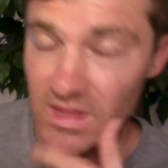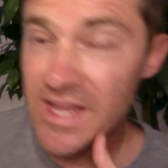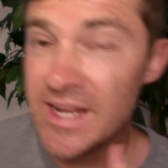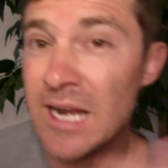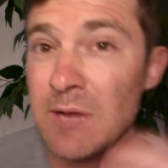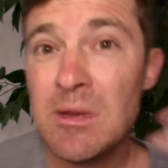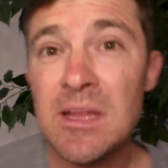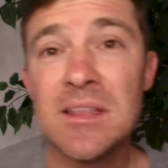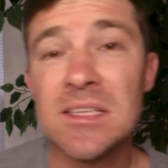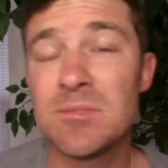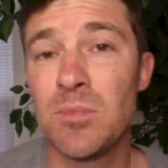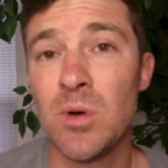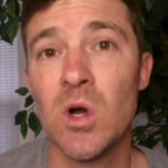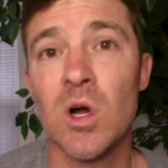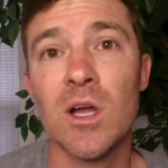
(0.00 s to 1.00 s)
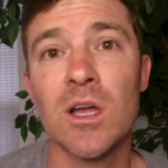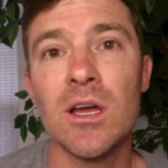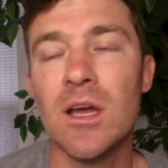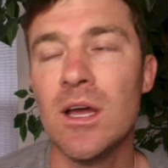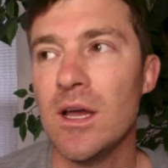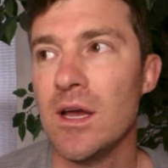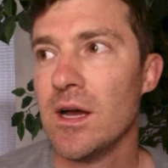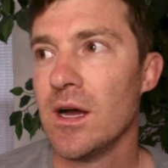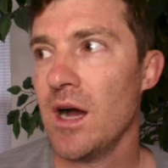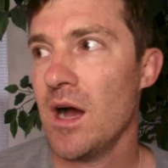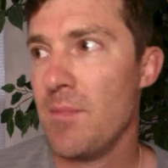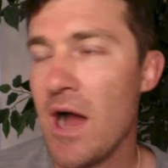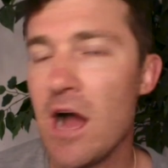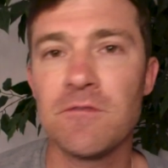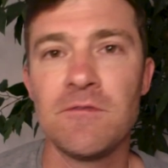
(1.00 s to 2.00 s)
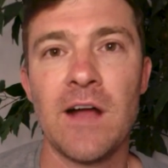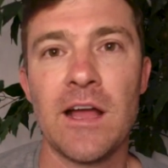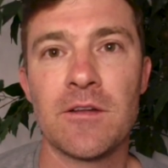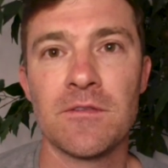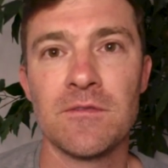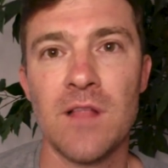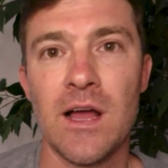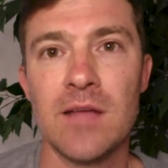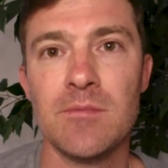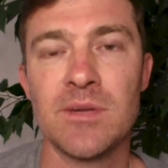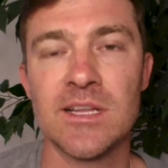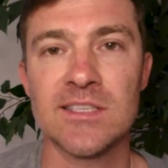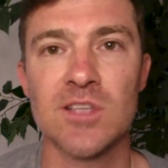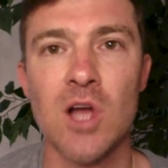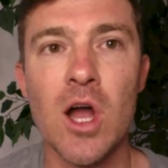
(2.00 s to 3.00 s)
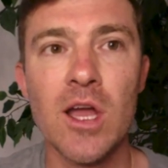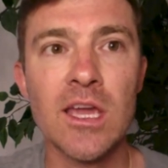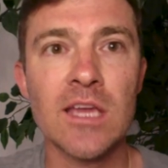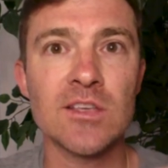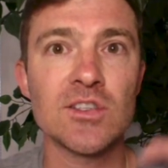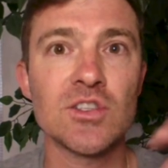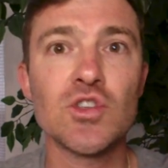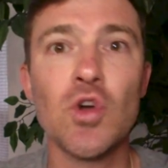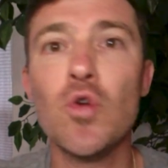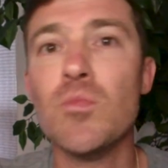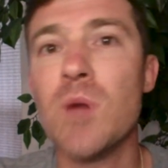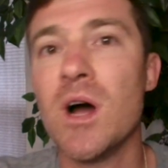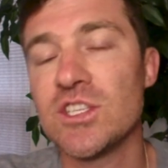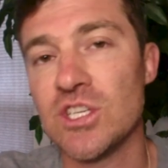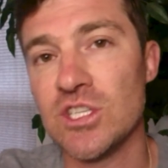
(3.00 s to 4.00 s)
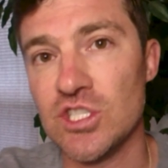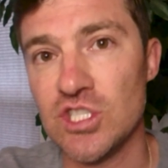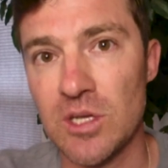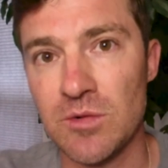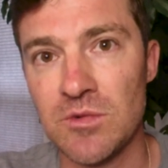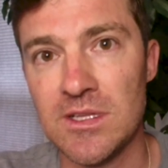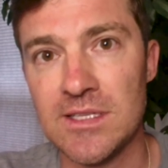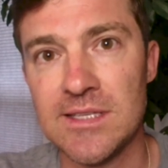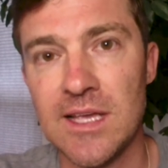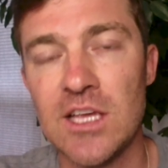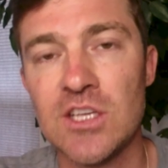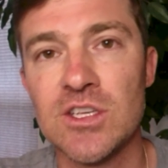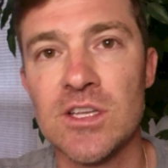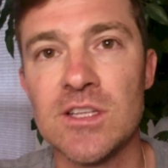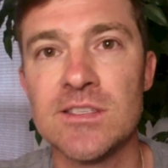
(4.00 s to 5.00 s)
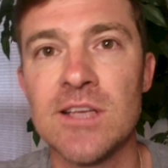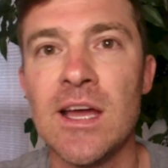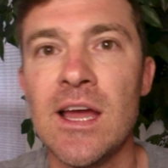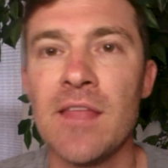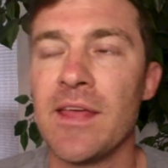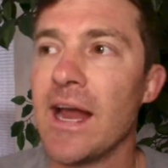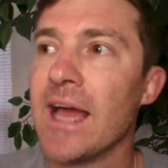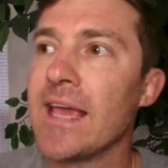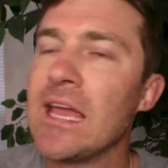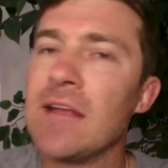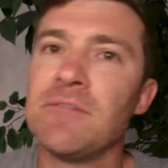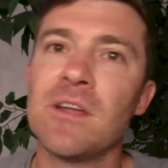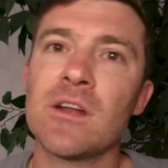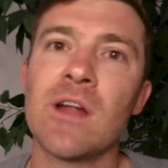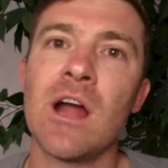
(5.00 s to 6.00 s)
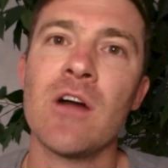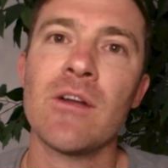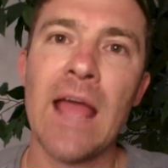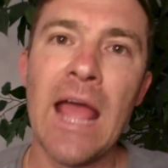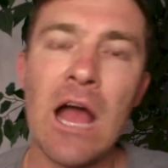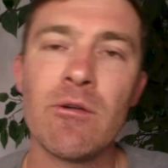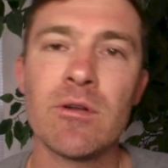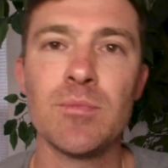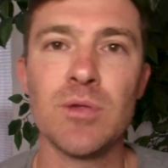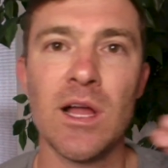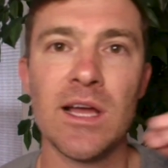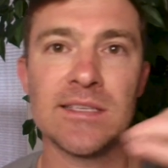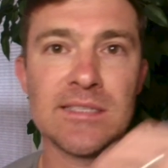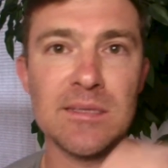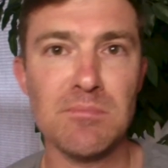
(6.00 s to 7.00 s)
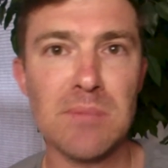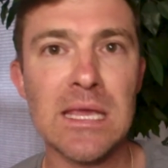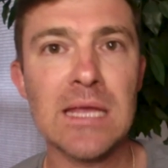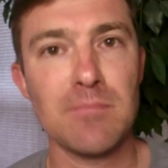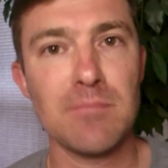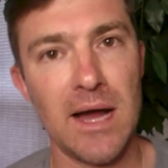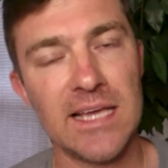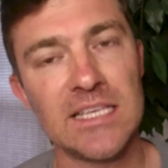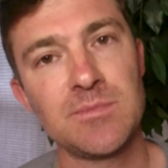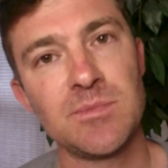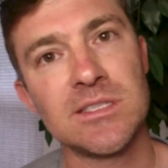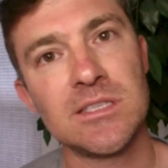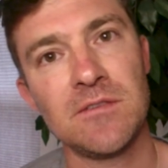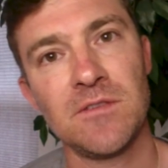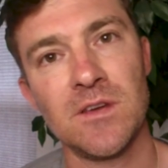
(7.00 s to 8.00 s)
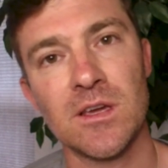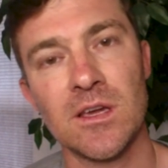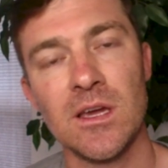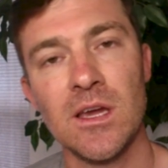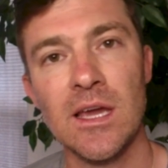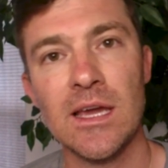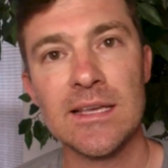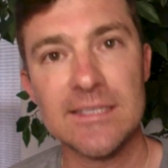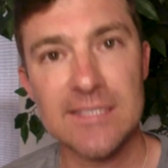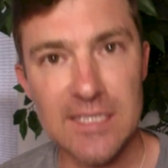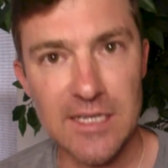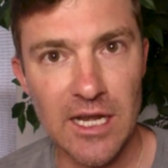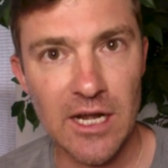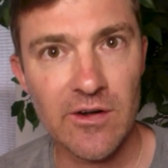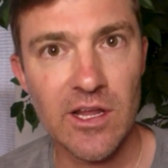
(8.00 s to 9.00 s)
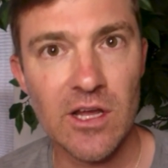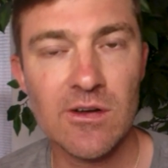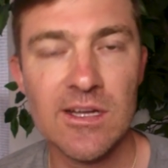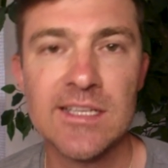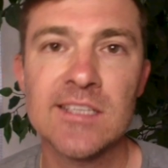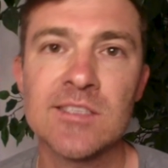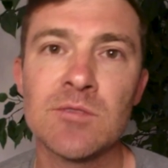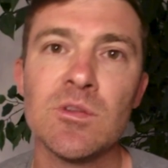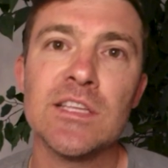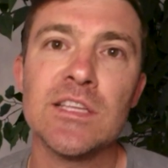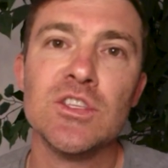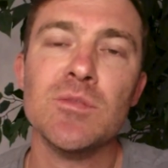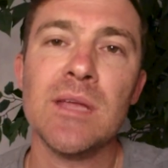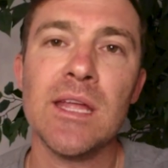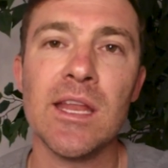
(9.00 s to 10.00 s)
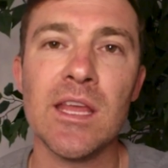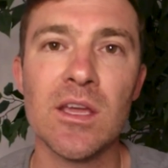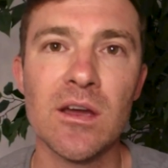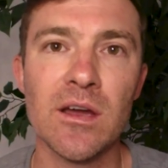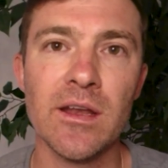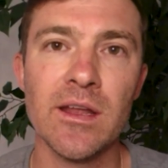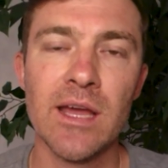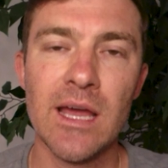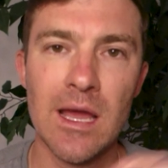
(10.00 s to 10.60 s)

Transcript: And I read this book about fight or flight, but it's talking so much in generalizations that I can't figure out how it applies to me in my specific scenario. It doesn't really do me any good.